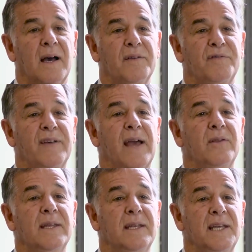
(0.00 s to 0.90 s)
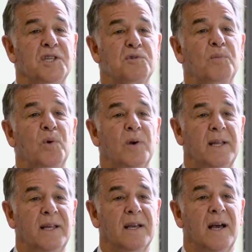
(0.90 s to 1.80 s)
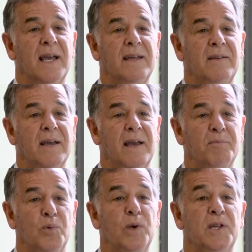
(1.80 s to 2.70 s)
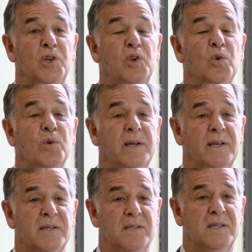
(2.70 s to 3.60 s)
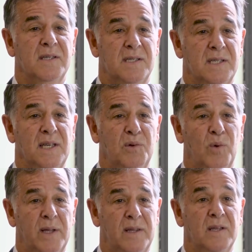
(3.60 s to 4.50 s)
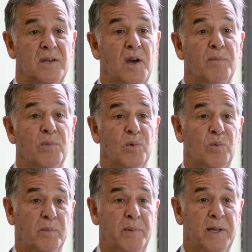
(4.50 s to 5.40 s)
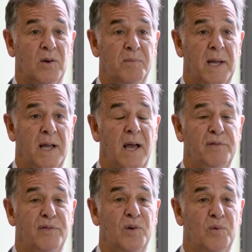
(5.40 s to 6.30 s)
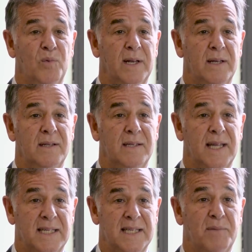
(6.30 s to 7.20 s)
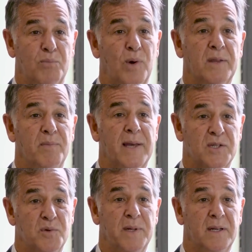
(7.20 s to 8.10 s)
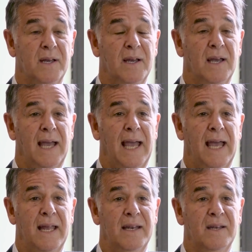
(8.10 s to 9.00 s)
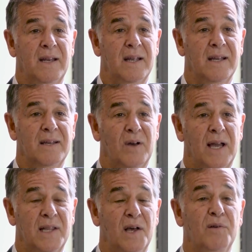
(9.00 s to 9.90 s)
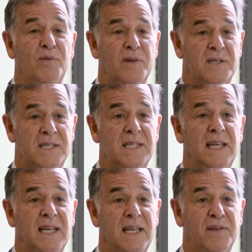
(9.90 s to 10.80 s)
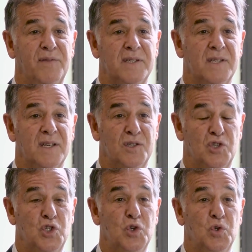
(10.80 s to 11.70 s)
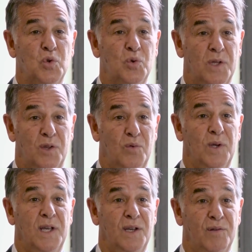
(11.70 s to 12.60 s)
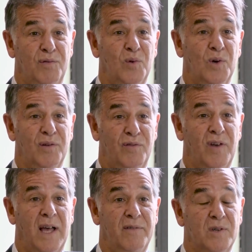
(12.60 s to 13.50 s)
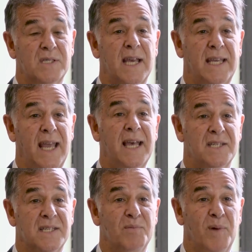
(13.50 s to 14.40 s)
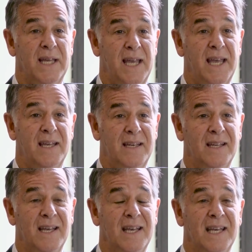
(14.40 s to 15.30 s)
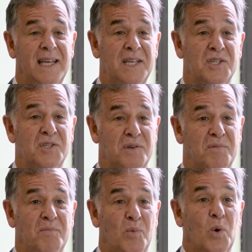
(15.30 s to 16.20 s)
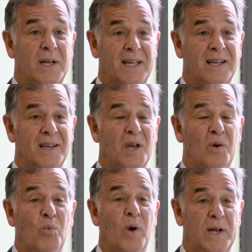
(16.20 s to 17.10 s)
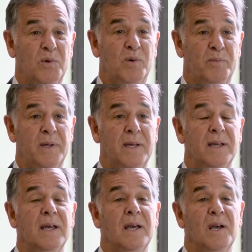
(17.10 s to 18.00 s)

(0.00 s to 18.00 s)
I've found that each morning I am pretty curious to see what the number will be on my iPhone when it takes that breath measurement, and I love seeing if it's a 2, a 3, a 4, a 5, because I guess in my head each morning what it will be.